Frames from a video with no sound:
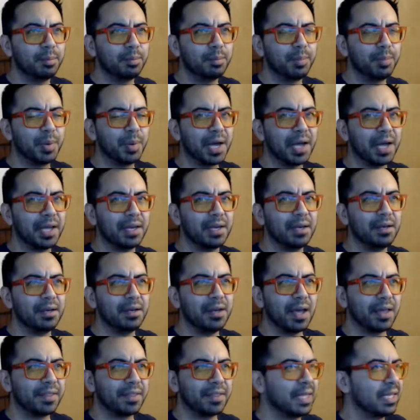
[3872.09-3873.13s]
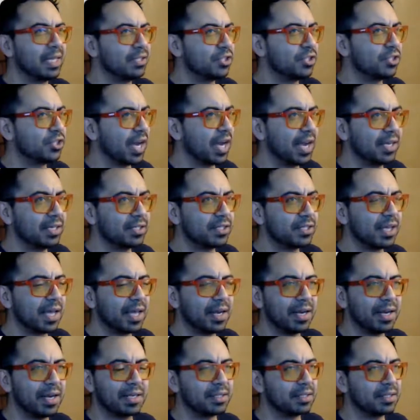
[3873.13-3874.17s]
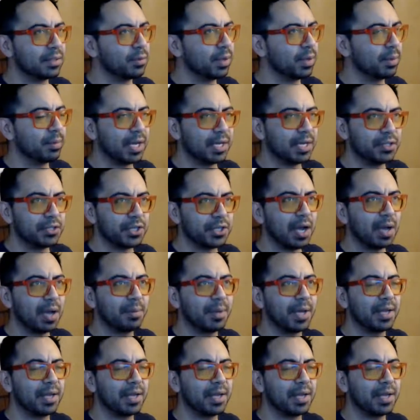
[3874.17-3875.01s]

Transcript: but nothing changed. I didn't get to quit my job.